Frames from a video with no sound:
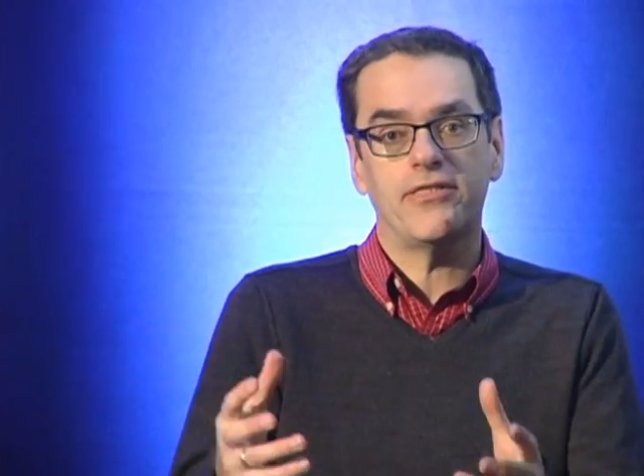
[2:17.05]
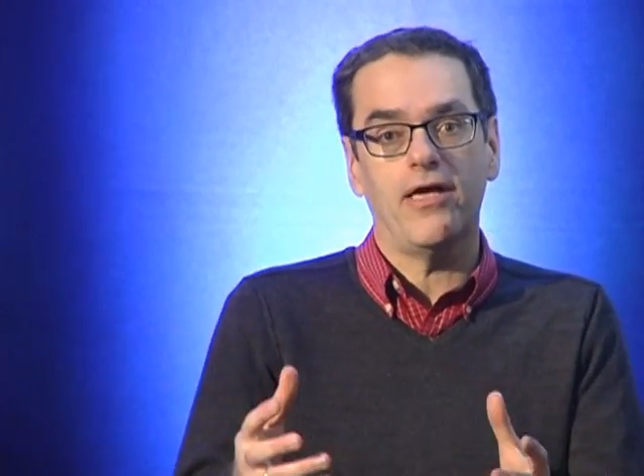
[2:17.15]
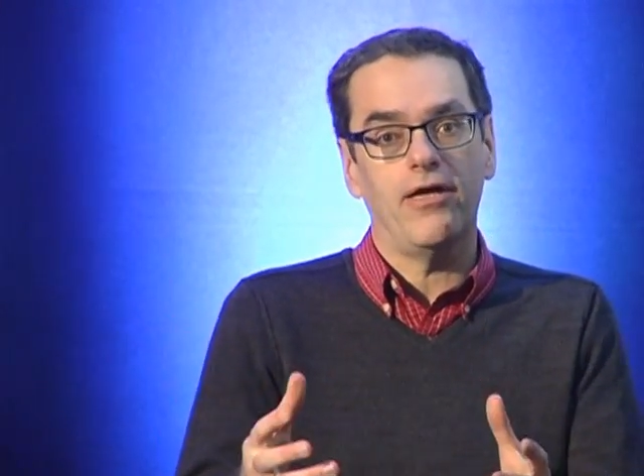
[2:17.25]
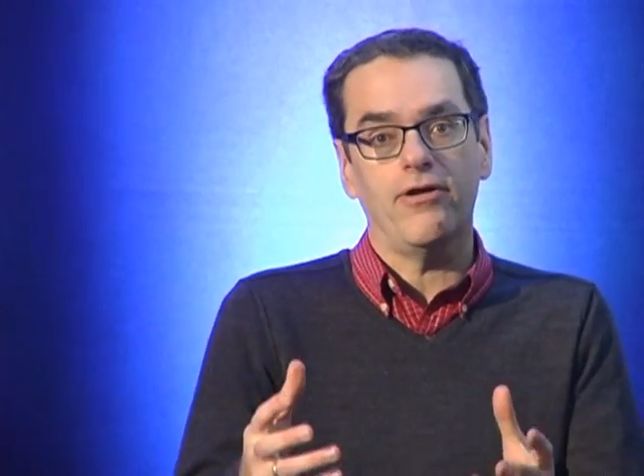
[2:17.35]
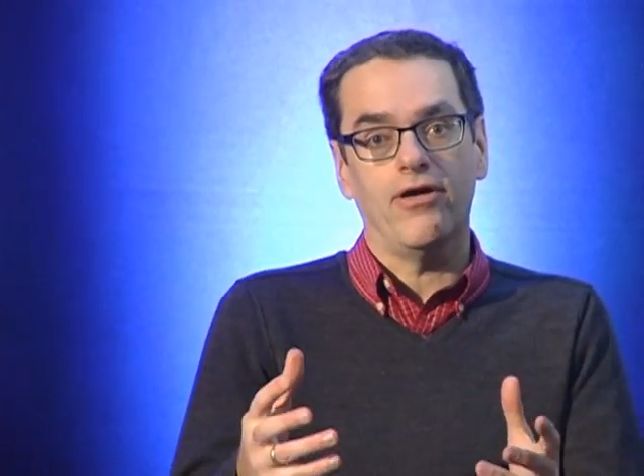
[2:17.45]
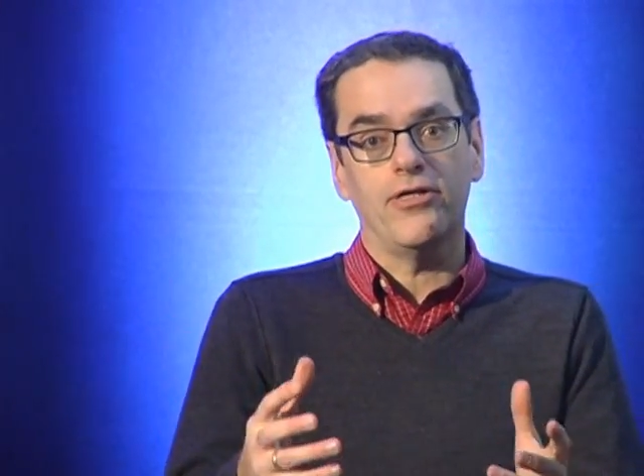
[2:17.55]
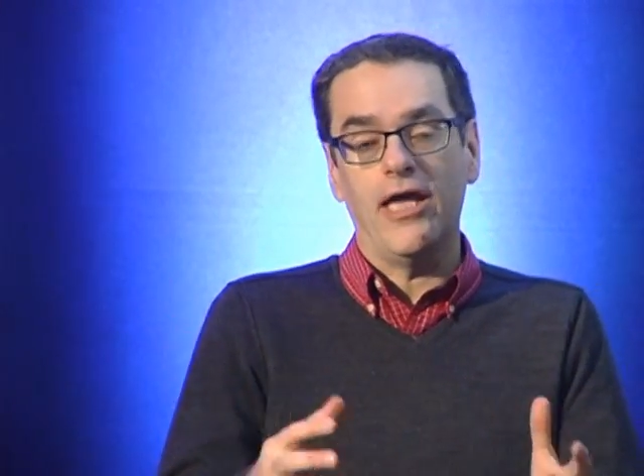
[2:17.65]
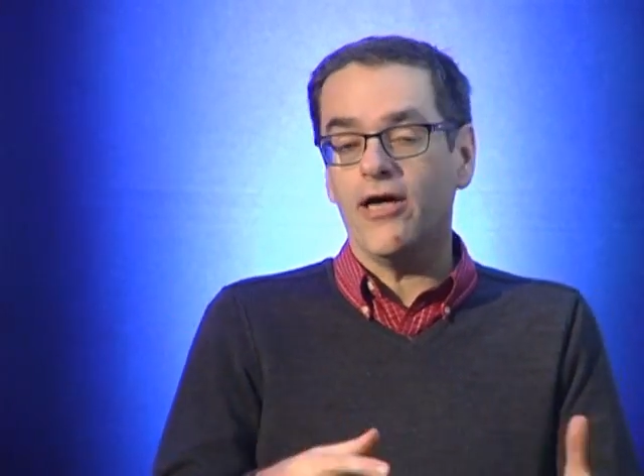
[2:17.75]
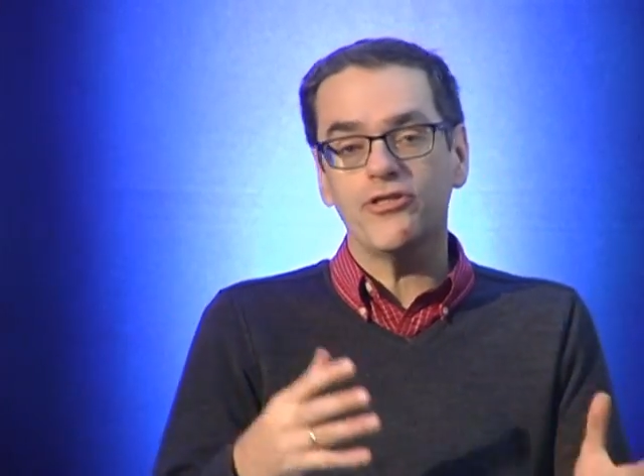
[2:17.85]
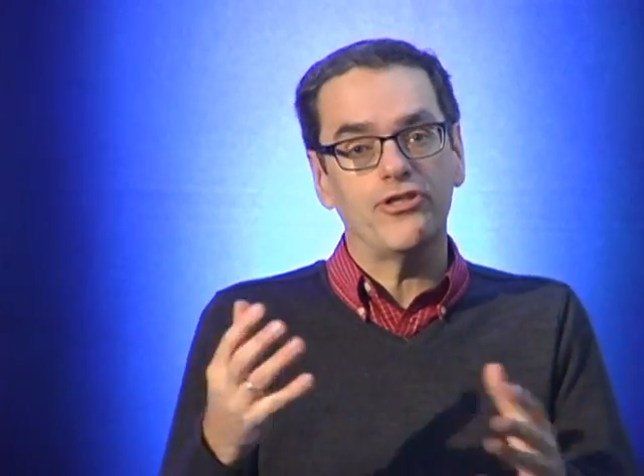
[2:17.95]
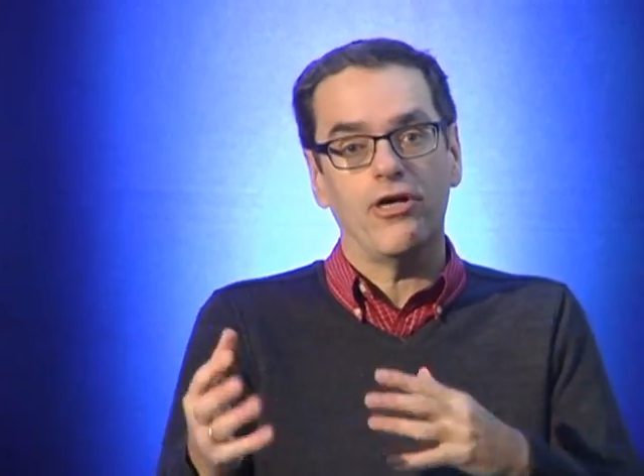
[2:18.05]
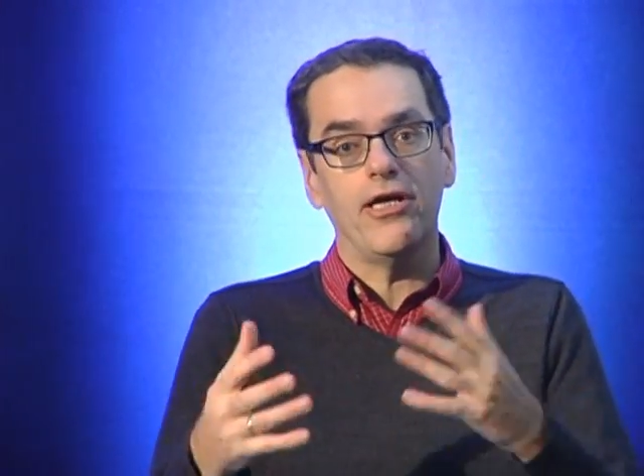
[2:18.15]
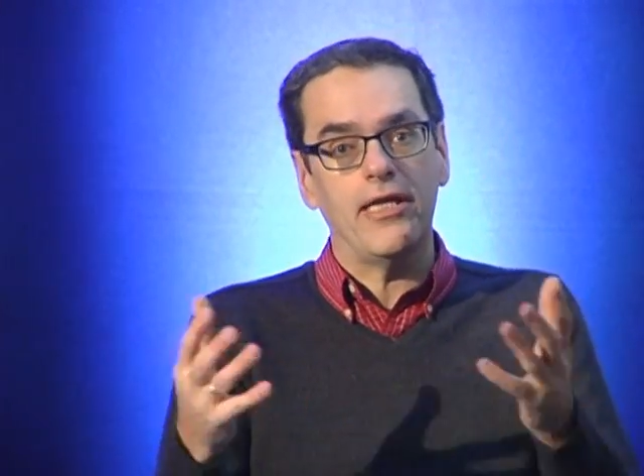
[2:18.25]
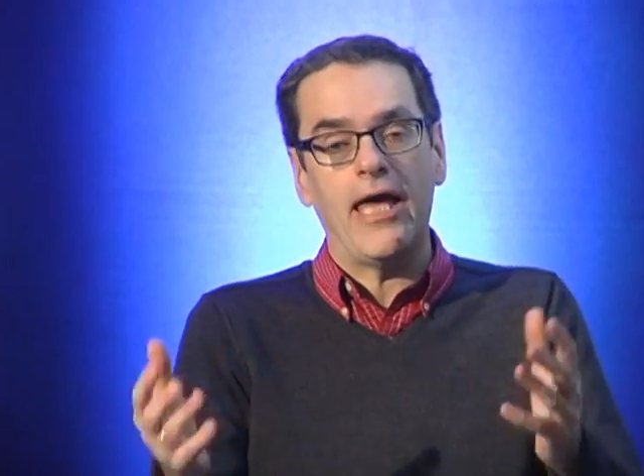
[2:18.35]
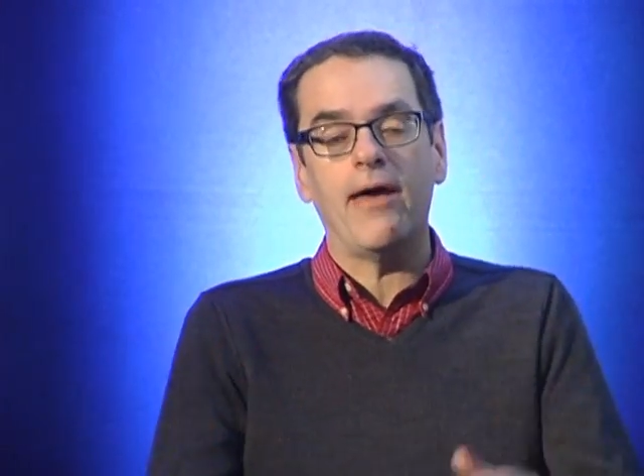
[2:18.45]
that are now
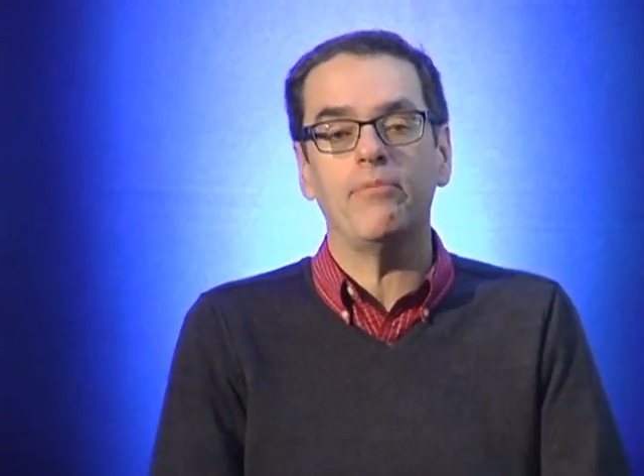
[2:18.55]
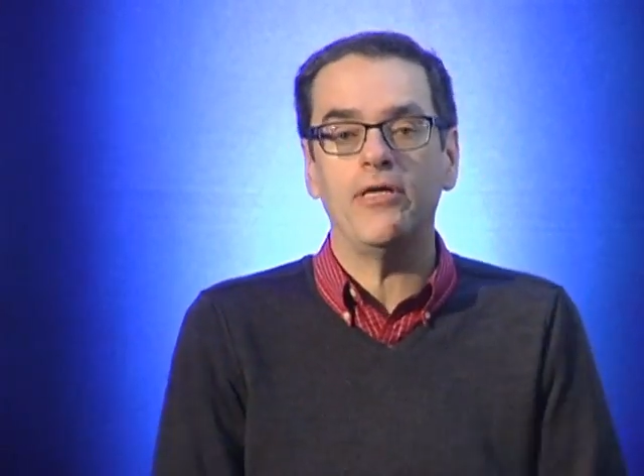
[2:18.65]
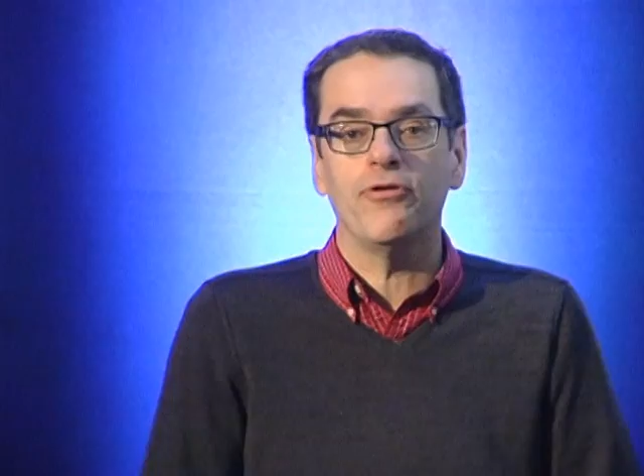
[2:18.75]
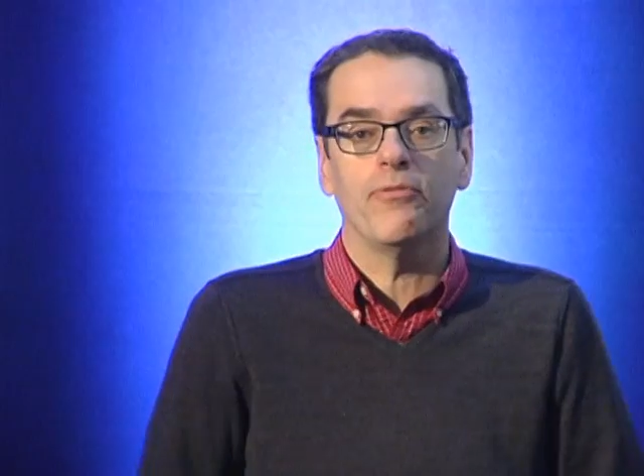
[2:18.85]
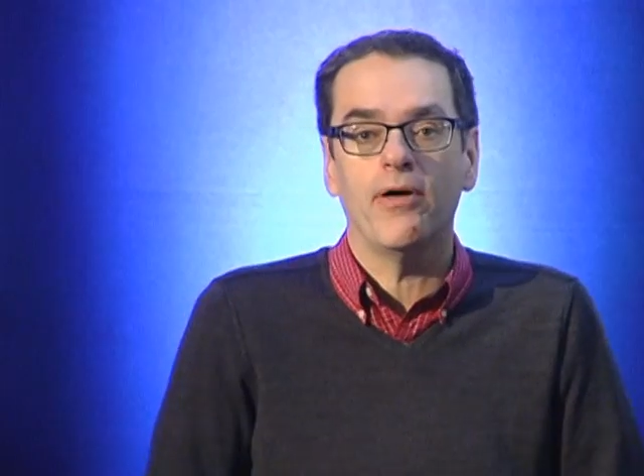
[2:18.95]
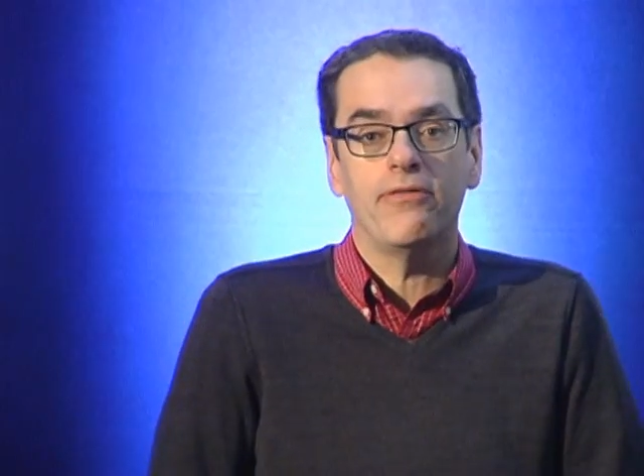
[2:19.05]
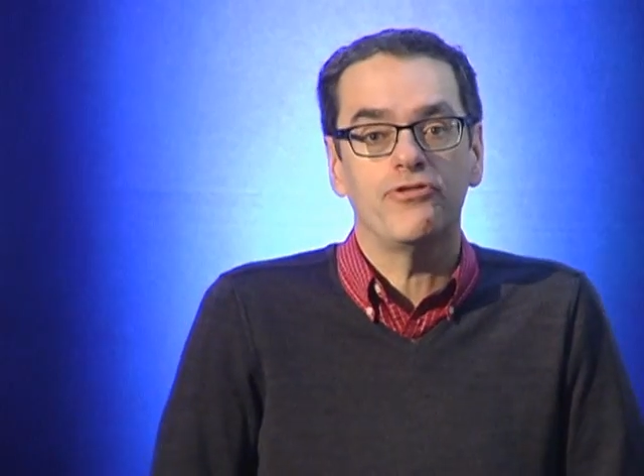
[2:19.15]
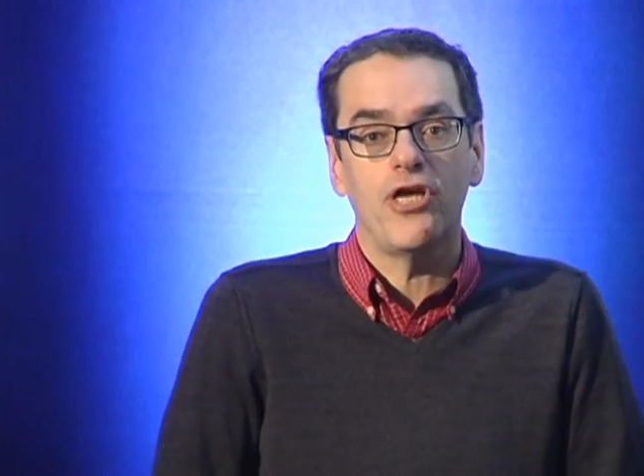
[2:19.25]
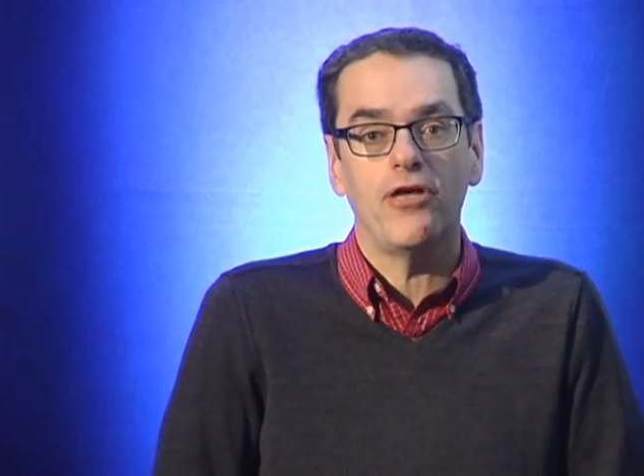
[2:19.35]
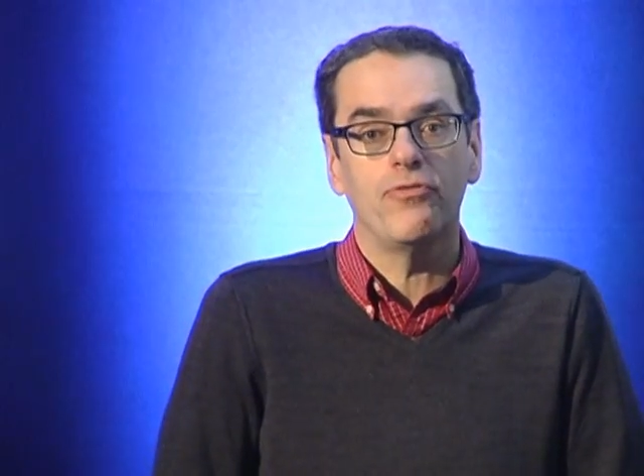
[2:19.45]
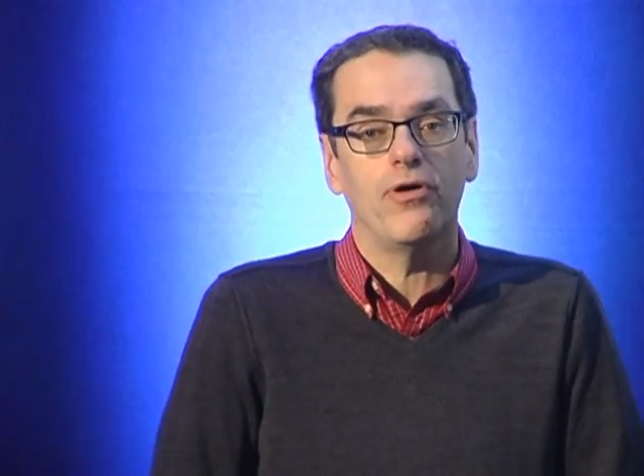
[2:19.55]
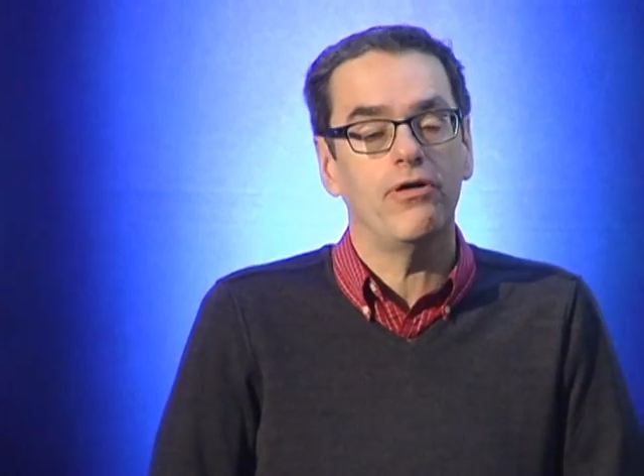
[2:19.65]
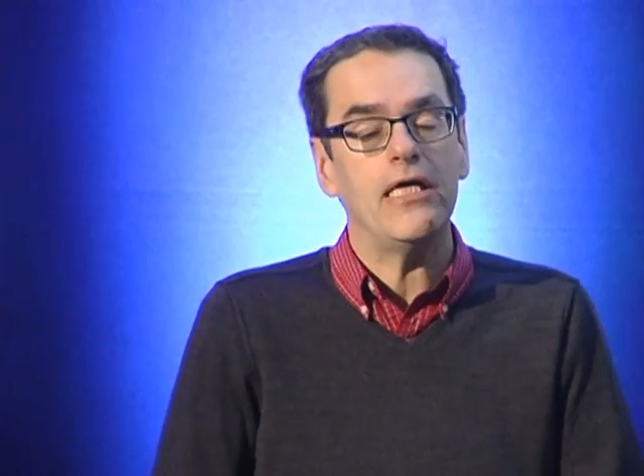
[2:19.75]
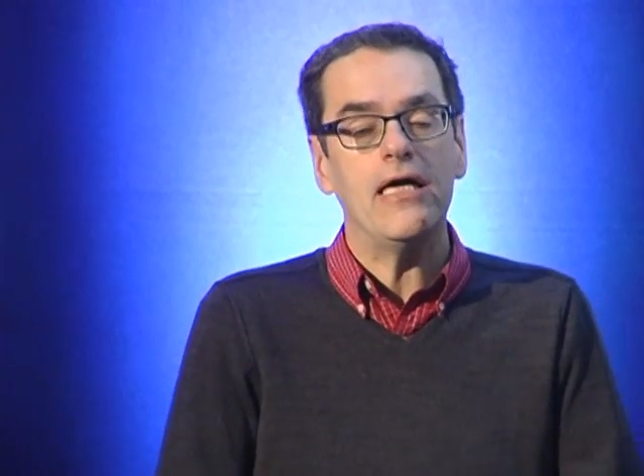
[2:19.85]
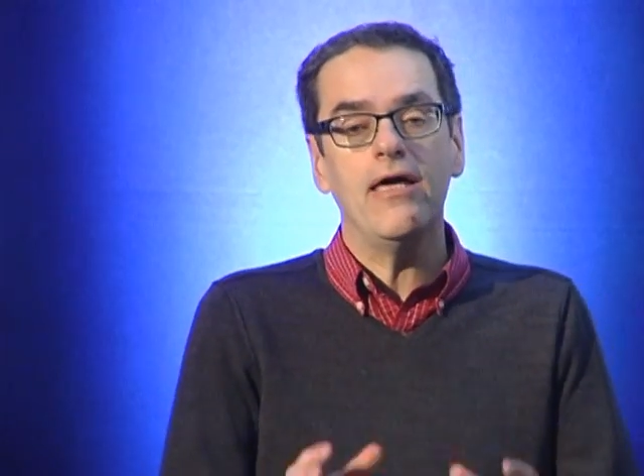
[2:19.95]
starting to happen here in the month of
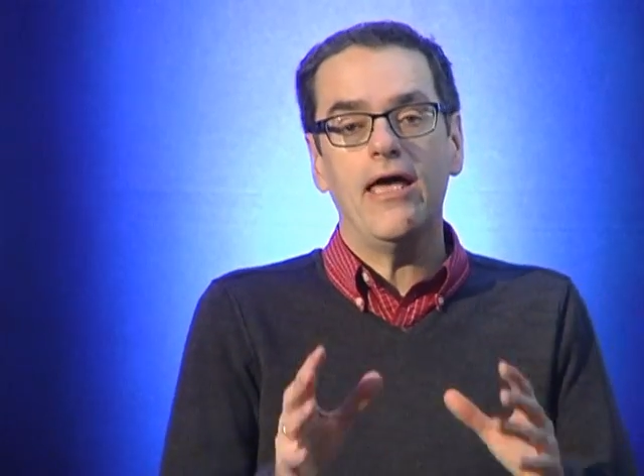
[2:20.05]
January,